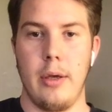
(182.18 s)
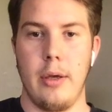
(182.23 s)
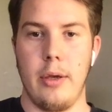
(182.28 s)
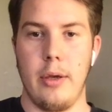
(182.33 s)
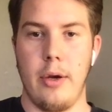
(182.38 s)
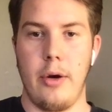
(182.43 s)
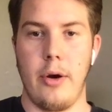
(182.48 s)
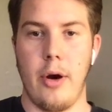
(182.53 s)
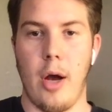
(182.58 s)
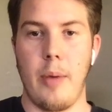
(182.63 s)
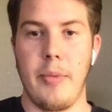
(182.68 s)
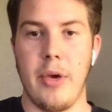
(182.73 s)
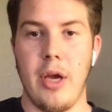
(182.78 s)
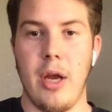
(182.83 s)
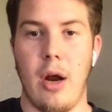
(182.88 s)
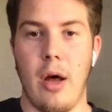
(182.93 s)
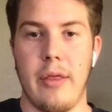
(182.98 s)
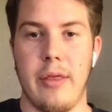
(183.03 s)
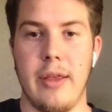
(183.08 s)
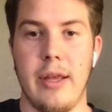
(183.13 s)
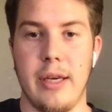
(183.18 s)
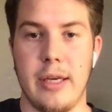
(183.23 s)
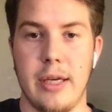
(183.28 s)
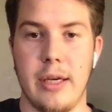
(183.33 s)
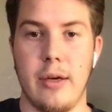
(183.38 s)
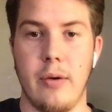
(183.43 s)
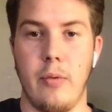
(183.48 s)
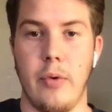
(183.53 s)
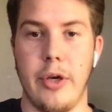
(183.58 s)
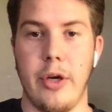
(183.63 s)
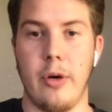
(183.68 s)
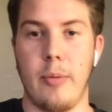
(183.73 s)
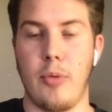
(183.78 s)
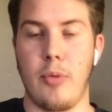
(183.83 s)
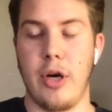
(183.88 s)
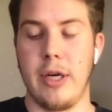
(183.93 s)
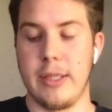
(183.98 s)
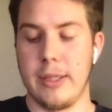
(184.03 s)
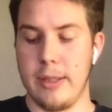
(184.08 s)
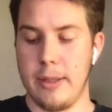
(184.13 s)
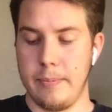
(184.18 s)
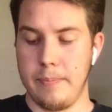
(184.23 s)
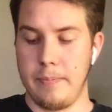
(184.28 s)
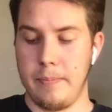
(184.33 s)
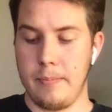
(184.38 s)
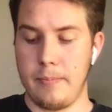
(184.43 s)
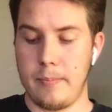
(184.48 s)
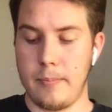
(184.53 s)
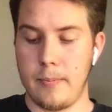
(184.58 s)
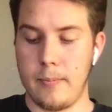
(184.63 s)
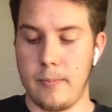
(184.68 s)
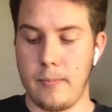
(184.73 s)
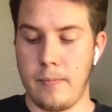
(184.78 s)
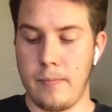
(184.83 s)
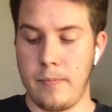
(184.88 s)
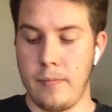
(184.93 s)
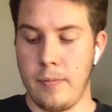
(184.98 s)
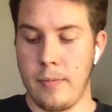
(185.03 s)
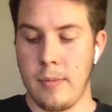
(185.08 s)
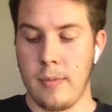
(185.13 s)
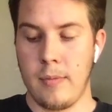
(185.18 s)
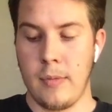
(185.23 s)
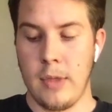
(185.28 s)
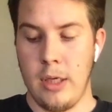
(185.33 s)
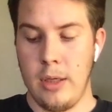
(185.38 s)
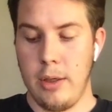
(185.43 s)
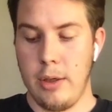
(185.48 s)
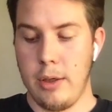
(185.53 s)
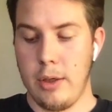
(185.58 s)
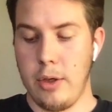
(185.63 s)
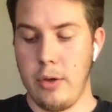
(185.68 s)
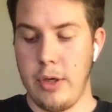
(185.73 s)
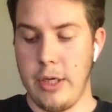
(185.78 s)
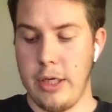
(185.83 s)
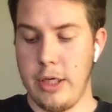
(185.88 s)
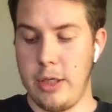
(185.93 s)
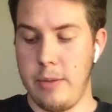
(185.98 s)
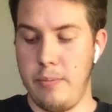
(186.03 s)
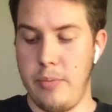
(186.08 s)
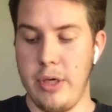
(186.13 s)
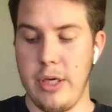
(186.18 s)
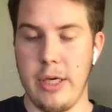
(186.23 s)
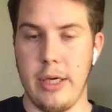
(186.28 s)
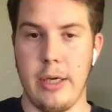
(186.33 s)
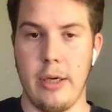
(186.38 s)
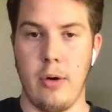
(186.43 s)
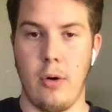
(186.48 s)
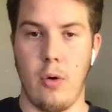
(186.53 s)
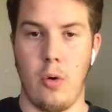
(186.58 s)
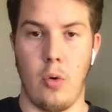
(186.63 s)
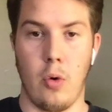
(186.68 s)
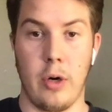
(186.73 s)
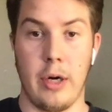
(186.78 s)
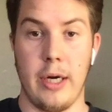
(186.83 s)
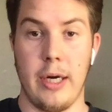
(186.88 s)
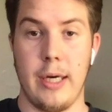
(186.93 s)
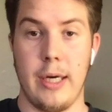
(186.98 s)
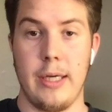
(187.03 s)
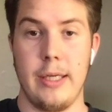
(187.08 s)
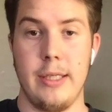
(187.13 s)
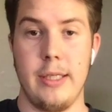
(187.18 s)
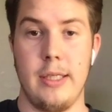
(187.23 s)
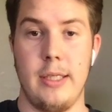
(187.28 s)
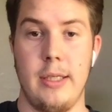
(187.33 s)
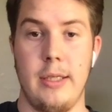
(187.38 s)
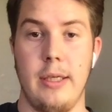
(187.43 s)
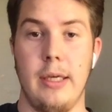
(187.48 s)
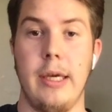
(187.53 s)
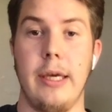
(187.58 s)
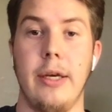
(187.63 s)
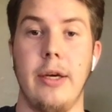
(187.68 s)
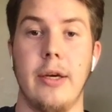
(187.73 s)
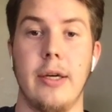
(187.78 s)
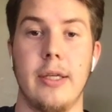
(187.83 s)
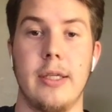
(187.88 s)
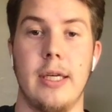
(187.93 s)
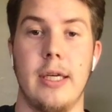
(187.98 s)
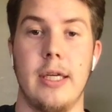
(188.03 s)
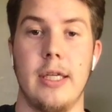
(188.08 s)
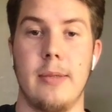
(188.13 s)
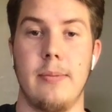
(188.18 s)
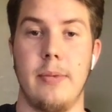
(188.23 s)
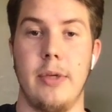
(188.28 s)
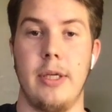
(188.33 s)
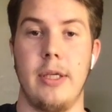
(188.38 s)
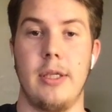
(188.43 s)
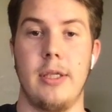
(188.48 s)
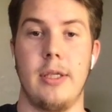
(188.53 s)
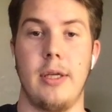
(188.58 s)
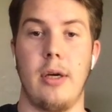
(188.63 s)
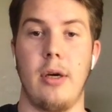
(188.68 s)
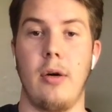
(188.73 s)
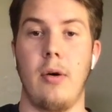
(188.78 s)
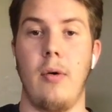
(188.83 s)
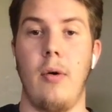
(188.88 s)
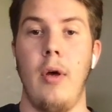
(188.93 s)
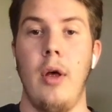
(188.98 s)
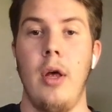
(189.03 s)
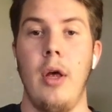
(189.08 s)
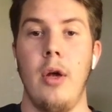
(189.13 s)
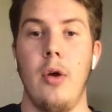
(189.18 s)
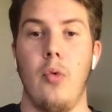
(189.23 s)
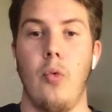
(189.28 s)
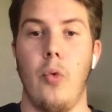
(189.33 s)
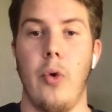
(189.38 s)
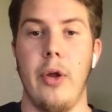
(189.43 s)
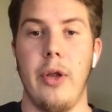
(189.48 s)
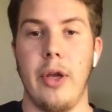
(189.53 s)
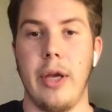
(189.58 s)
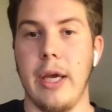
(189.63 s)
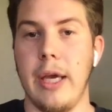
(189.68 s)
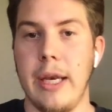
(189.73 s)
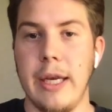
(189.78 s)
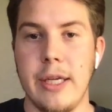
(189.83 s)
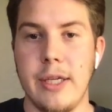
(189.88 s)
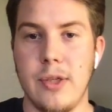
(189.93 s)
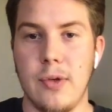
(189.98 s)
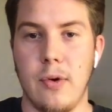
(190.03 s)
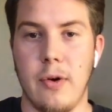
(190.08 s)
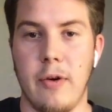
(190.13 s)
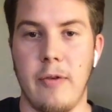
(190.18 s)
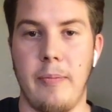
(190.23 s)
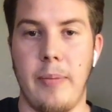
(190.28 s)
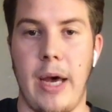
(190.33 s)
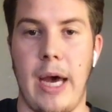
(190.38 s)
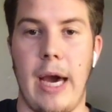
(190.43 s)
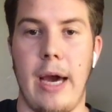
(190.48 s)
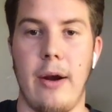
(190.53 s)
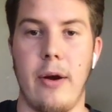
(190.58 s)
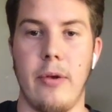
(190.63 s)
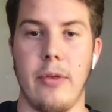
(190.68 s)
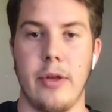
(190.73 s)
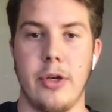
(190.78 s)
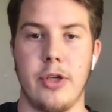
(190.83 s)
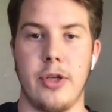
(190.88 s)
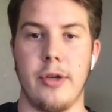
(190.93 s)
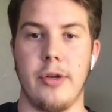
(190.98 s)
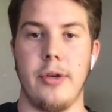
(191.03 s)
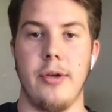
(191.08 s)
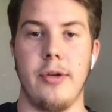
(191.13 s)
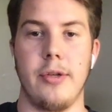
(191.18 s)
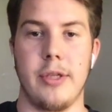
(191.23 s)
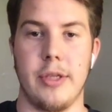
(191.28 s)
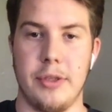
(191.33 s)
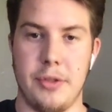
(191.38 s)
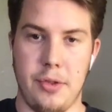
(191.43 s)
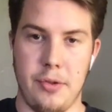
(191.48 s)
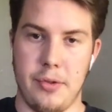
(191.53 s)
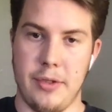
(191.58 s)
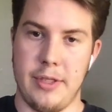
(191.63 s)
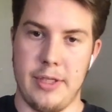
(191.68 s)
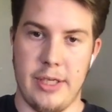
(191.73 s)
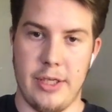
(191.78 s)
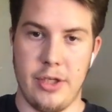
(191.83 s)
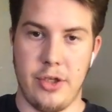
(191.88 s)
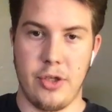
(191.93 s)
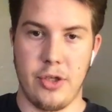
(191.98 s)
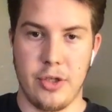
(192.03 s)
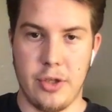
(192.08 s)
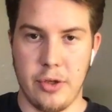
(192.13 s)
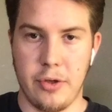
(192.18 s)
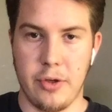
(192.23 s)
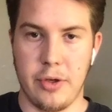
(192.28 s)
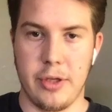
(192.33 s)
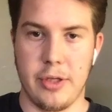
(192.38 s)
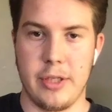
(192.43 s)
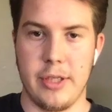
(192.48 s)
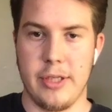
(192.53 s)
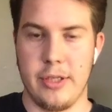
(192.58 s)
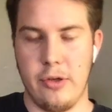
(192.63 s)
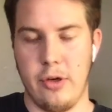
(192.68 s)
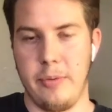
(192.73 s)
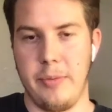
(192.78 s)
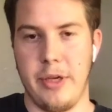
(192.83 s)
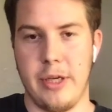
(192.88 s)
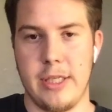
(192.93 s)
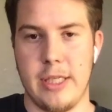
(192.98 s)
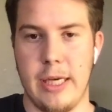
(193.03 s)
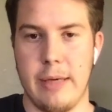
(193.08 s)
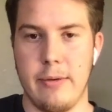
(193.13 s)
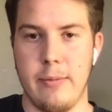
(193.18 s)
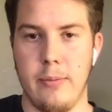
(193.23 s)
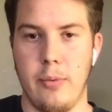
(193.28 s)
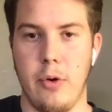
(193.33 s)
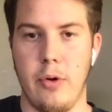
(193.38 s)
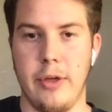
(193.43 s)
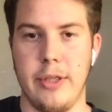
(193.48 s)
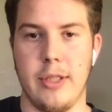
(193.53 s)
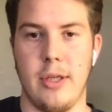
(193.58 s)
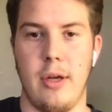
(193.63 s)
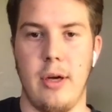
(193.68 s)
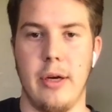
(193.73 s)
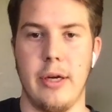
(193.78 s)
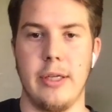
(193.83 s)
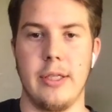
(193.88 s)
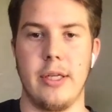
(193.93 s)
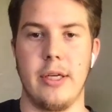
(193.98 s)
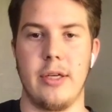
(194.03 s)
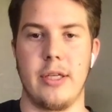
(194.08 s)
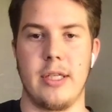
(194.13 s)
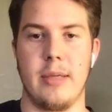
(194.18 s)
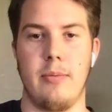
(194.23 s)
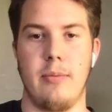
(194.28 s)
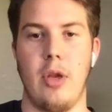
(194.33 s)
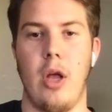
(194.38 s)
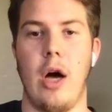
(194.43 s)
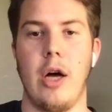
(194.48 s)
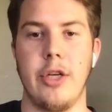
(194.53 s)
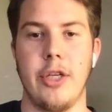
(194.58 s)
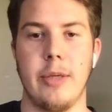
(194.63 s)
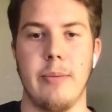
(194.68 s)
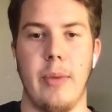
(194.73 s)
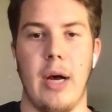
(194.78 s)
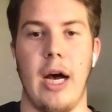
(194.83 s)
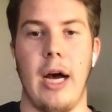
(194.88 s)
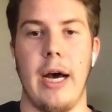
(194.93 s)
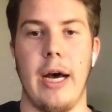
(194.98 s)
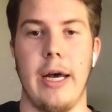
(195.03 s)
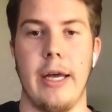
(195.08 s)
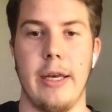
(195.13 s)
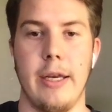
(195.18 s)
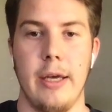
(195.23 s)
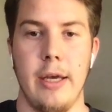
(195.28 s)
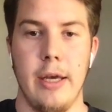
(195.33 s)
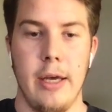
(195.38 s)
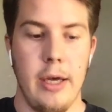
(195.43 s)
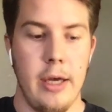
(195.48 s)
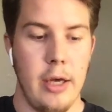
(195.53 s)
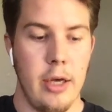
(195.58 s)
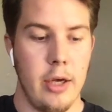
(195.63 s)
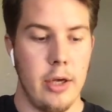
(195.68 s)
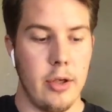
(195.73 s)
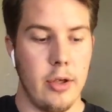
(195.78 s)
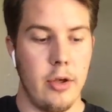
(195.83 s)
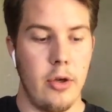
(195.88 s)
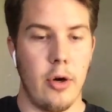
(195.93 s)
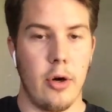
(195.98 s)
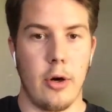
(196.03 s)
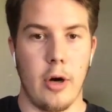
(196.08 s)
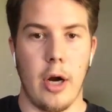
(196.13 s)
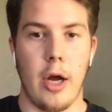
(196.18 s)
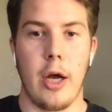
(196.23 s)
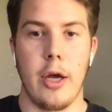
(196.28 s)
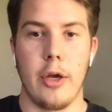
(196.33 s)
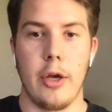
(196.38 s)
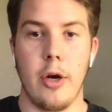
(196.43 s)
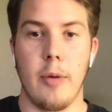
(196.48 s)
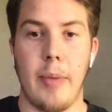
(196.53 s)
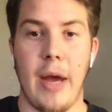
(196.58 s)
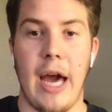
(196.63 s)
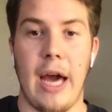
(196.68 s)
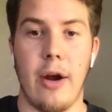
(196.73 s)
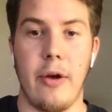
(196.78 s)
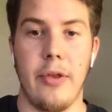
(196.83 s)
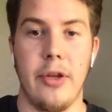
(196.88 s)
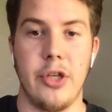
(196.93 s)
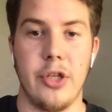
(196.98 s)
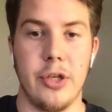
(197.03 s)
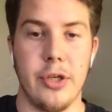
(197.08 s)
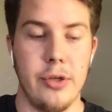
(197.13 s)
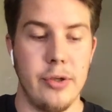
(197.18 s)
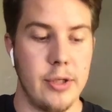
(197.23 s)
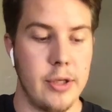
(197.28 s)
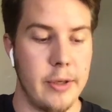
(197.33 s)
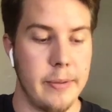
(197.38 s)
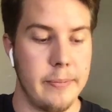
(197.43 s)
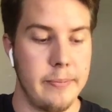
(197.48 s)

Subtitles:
you're not being authentic when you're praising them. You need to be organized in your assessment, so really any sort of pattern that you're using to assess your students is going to be acceptable as long as there's some logic behind your pattern that you're using.